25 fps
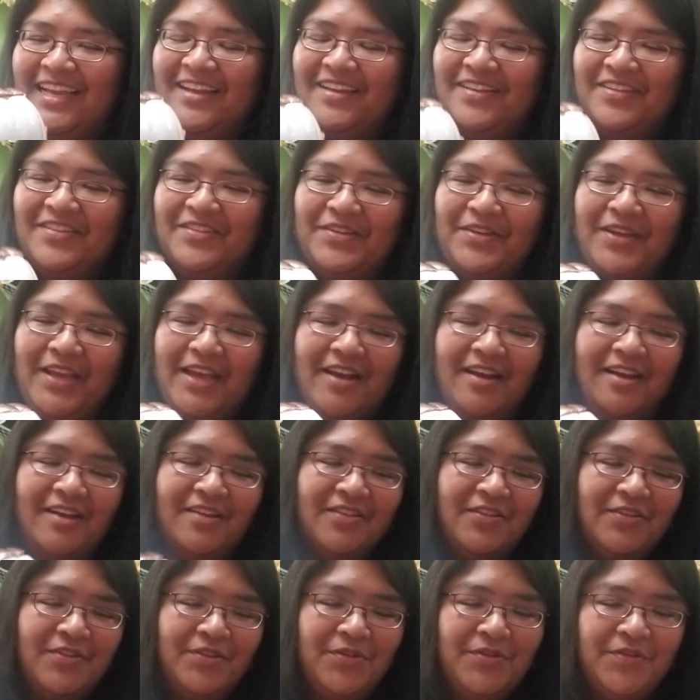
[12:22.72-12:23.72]
So yeah,
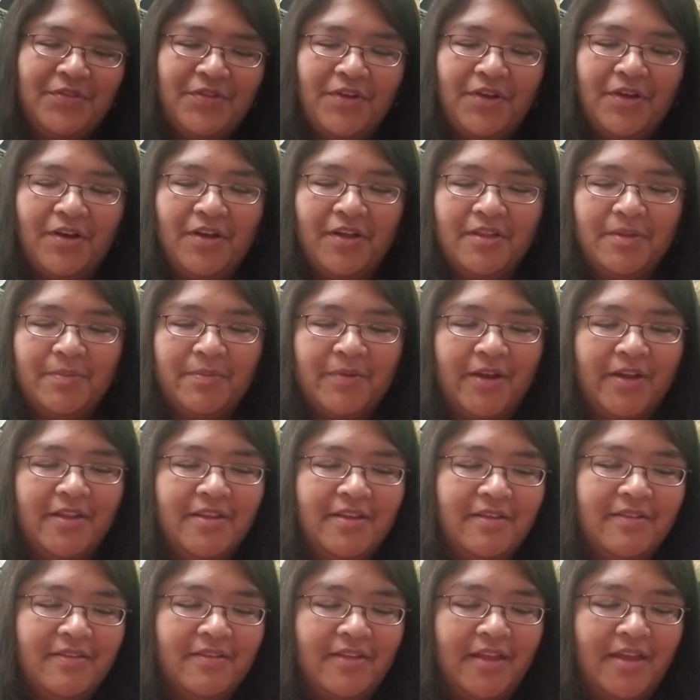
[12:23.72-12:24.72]
so those are all the
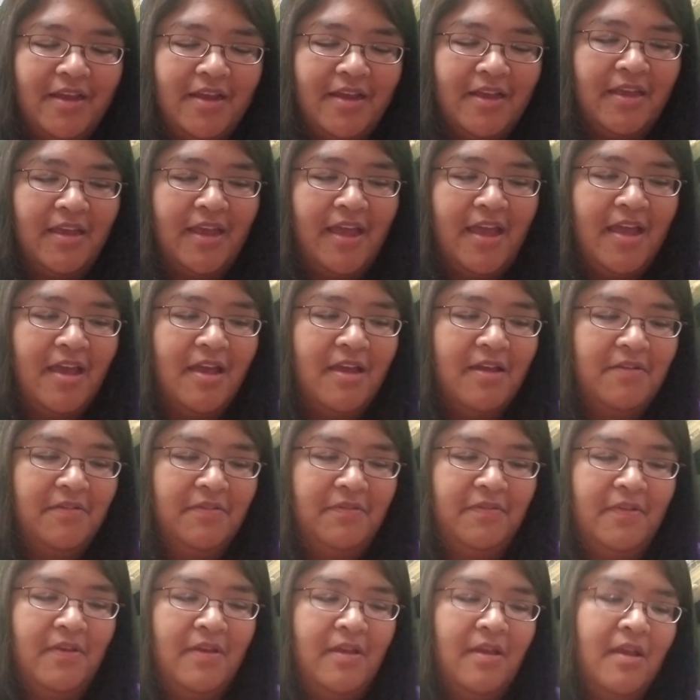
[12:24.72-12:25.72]
products that I have